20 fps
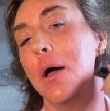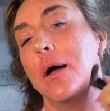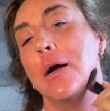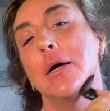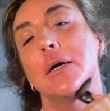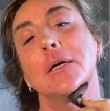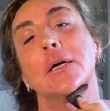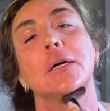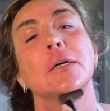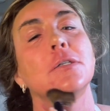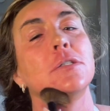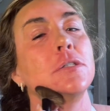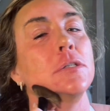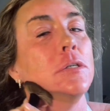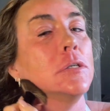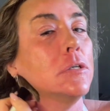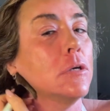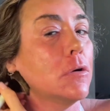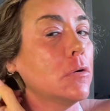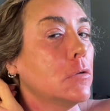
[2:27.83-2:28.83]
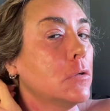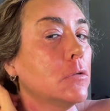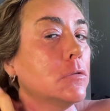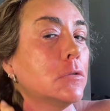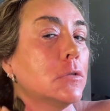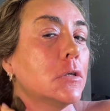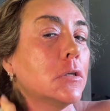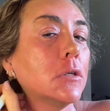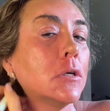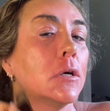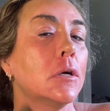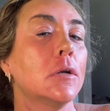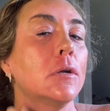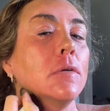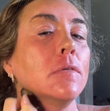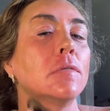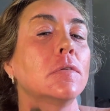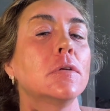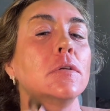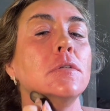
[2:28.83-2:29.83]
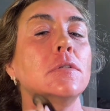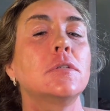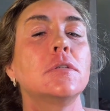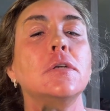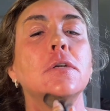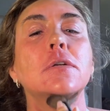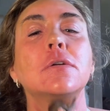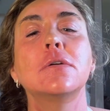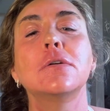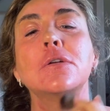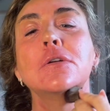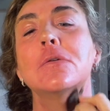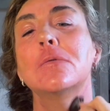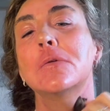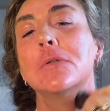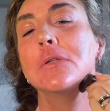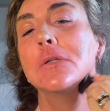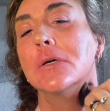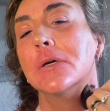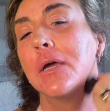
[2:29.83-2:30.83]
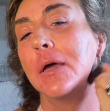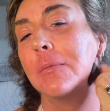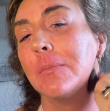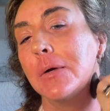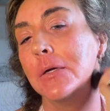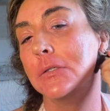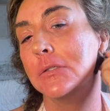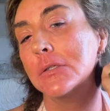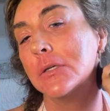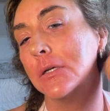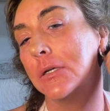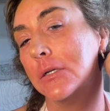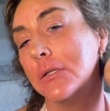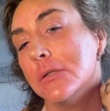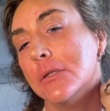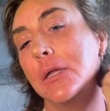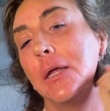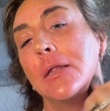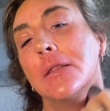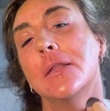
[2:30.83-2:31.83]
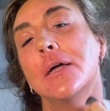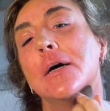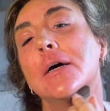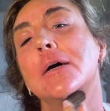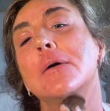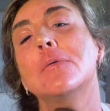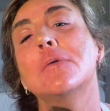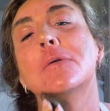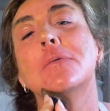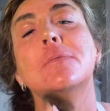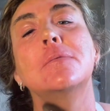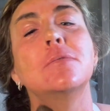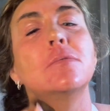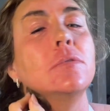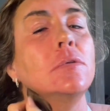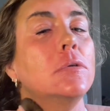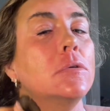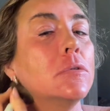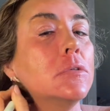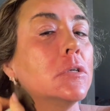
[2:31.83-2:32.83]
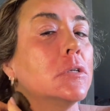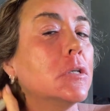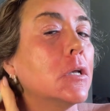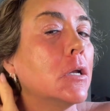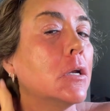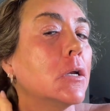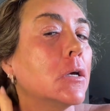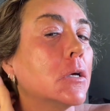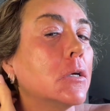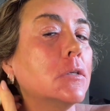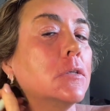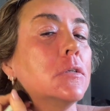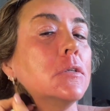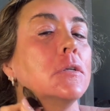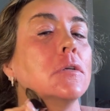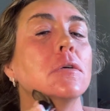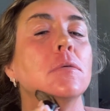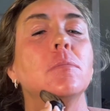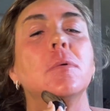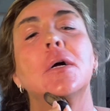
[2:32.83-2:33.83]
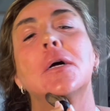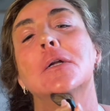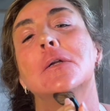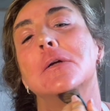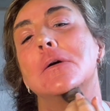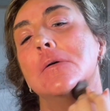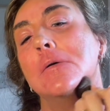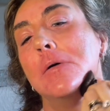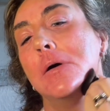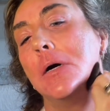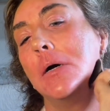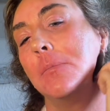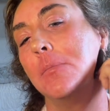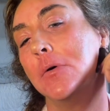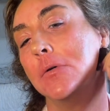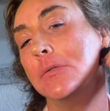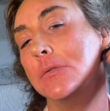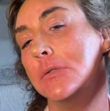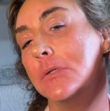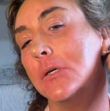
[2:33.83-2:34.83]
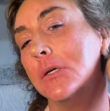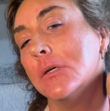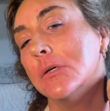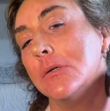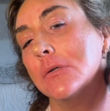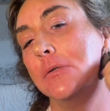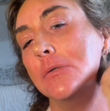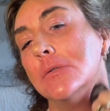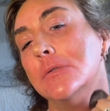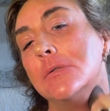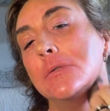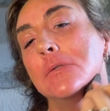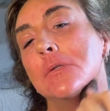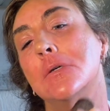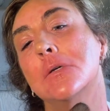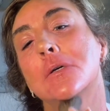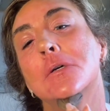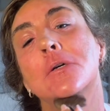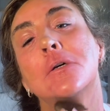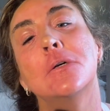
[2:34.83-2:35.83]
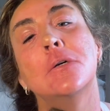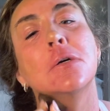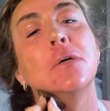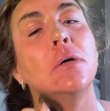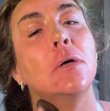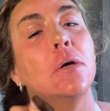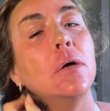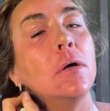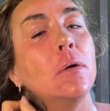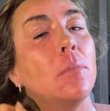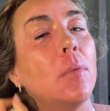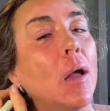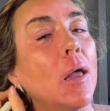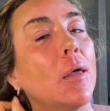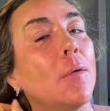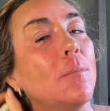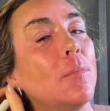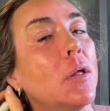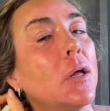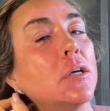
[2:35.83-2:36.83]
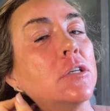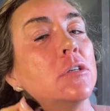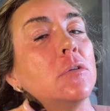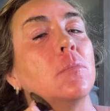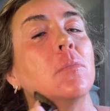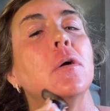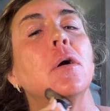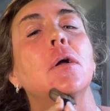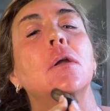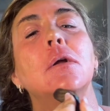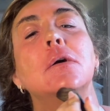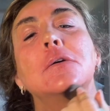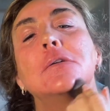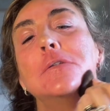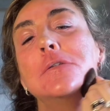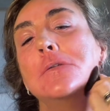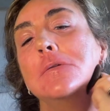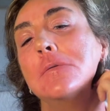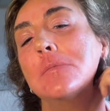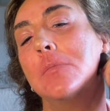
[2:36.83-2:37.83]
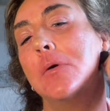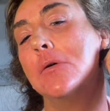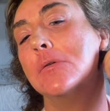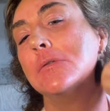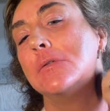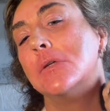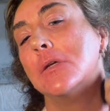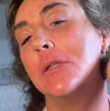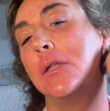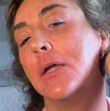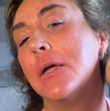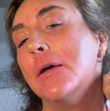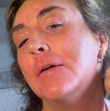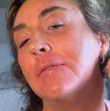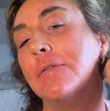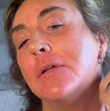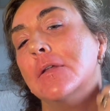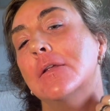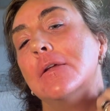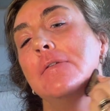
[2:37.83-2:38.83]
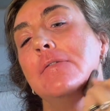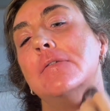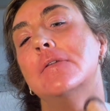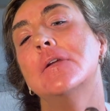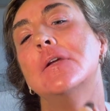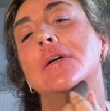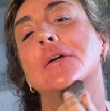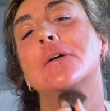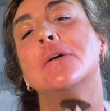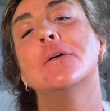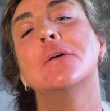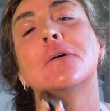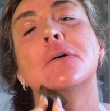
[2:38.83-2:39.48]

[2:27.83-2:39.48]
I actually don't use a ton of concealer. You would look at my skin and think that I would use a ton of concealer, but I don't. I mostly use my complexion products, do most of the heavy lifting.